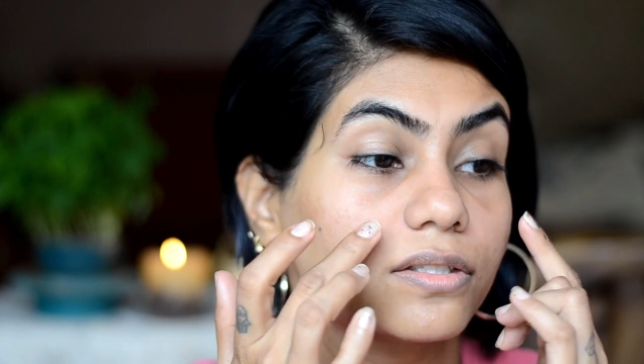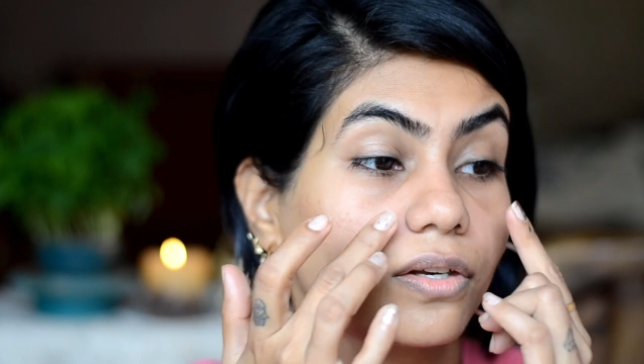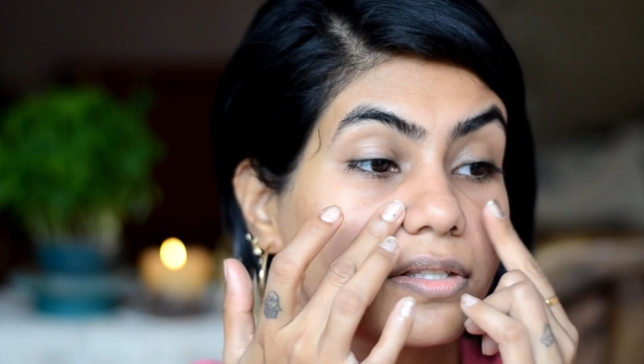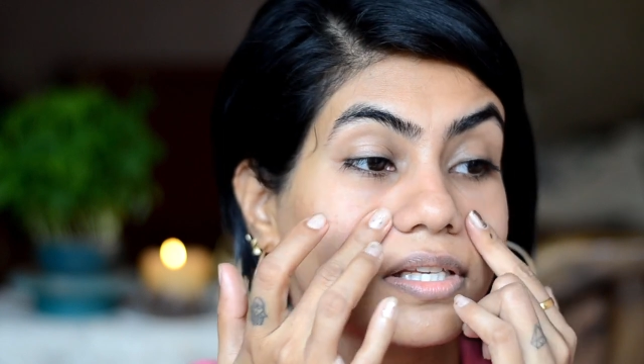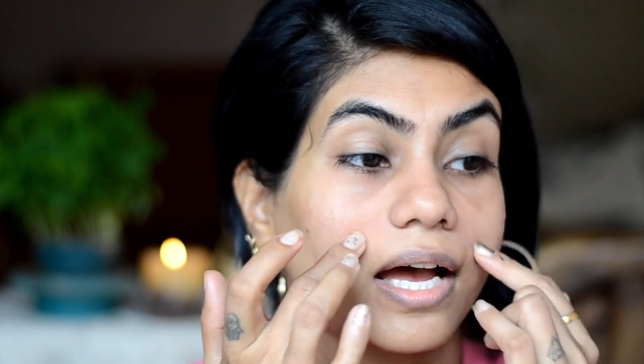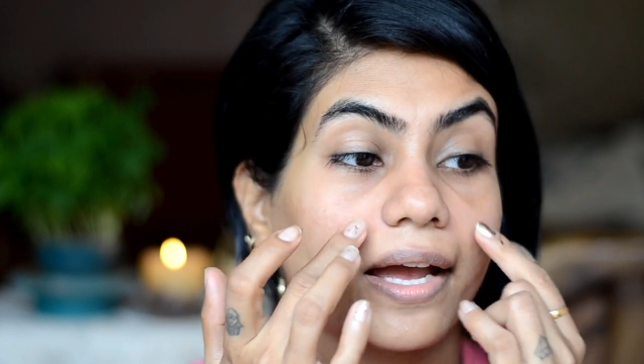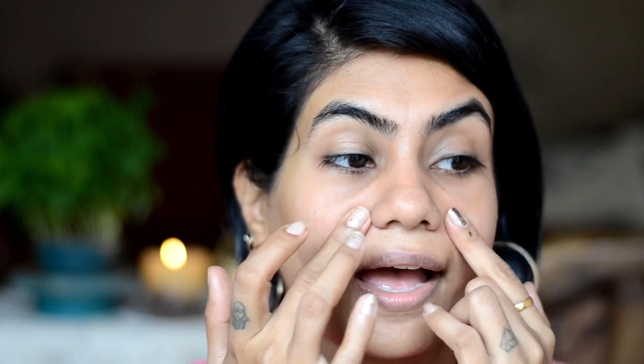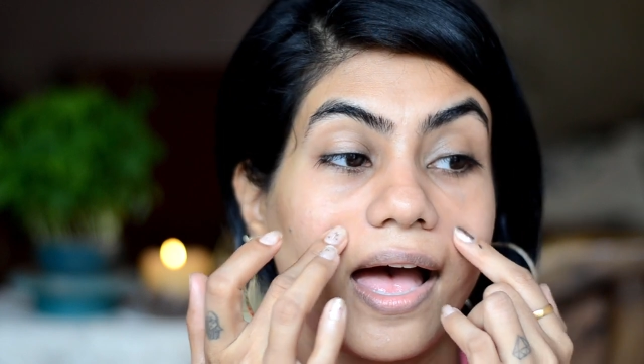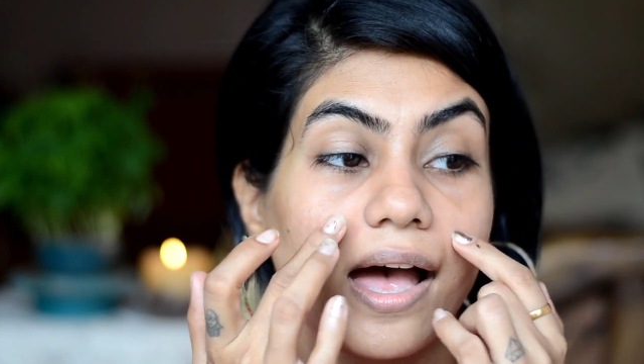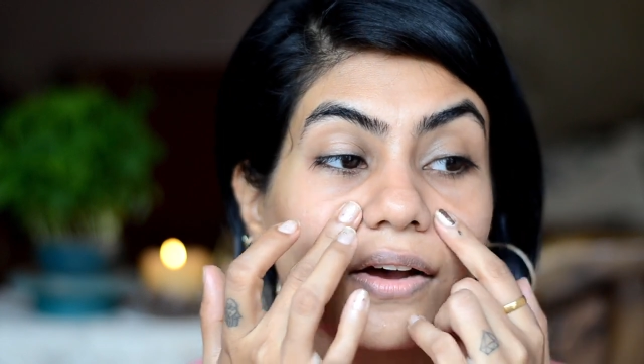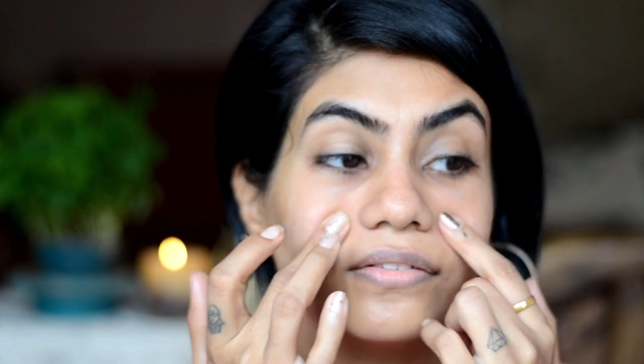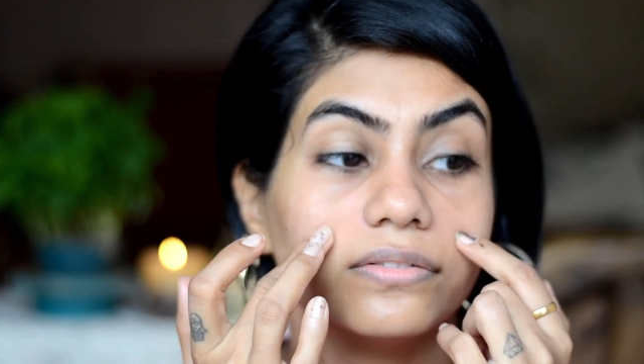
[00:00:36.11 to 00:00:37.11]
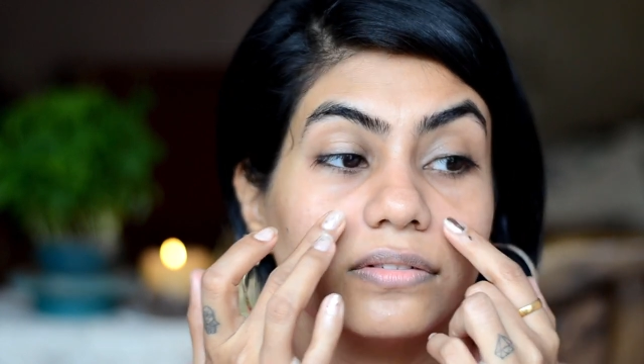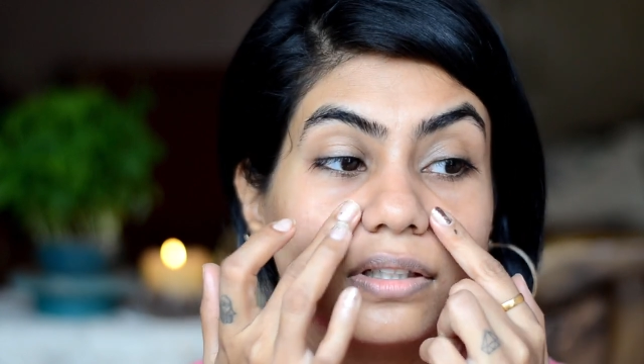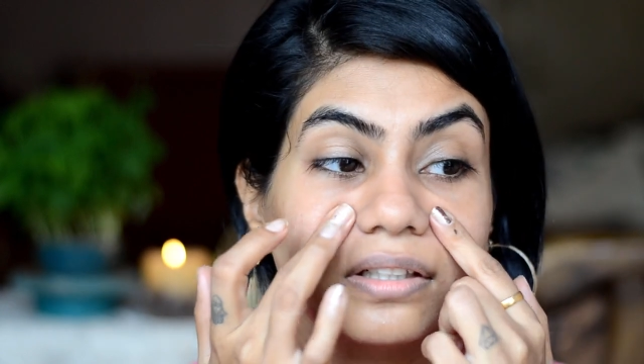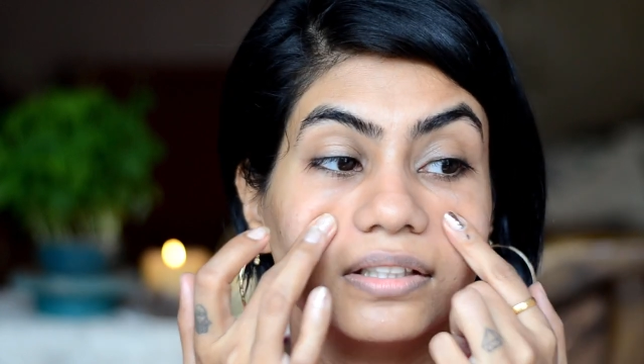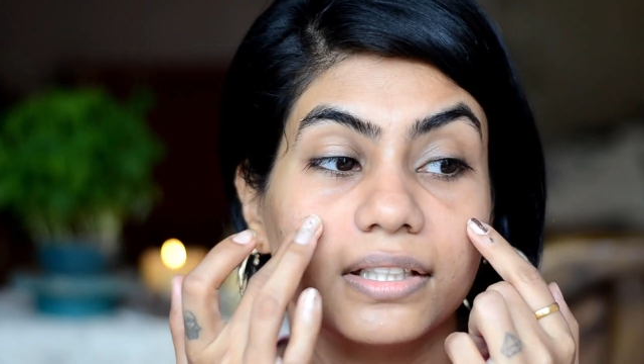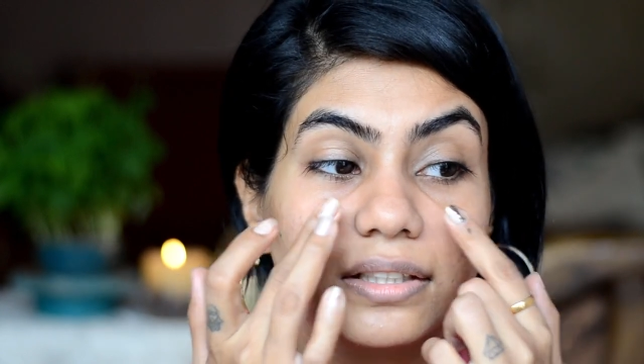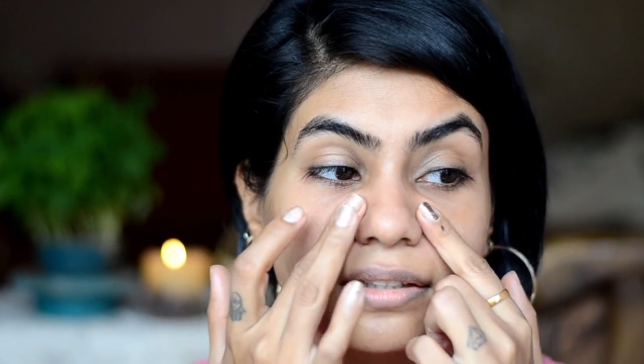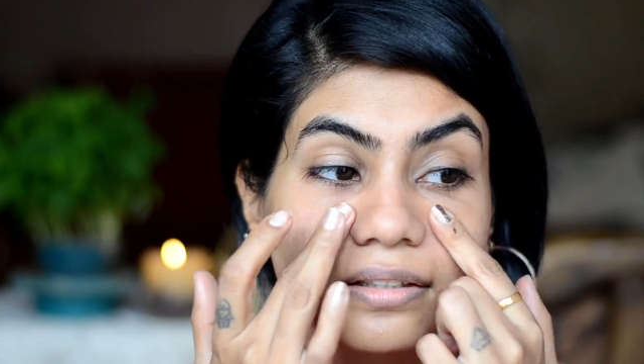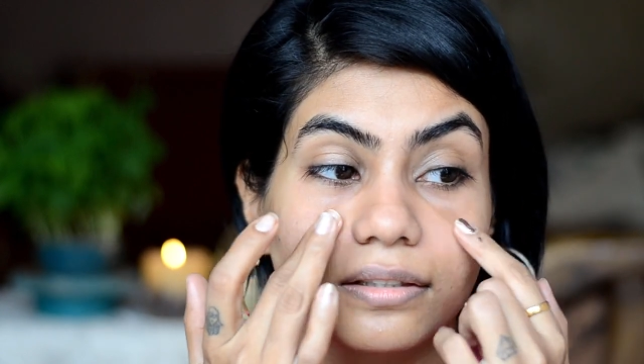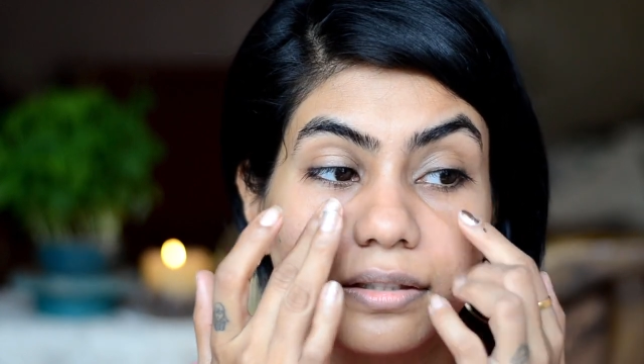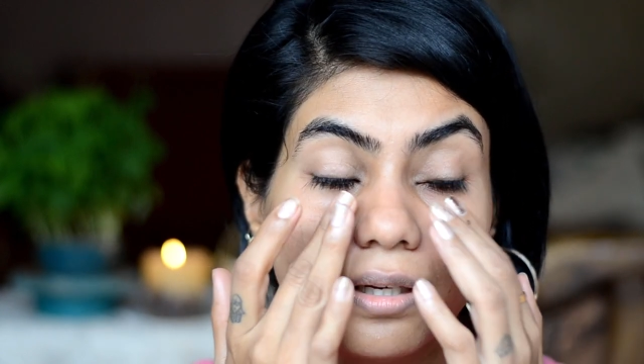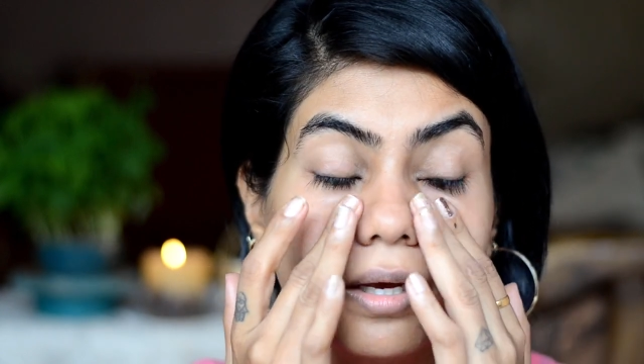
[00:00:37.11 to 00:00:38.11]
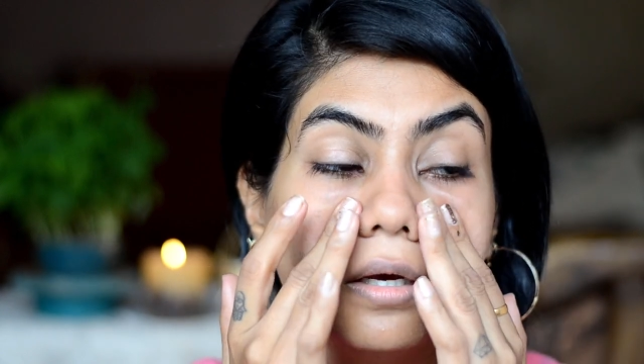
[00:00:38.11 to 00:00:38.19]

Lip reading: because I have a little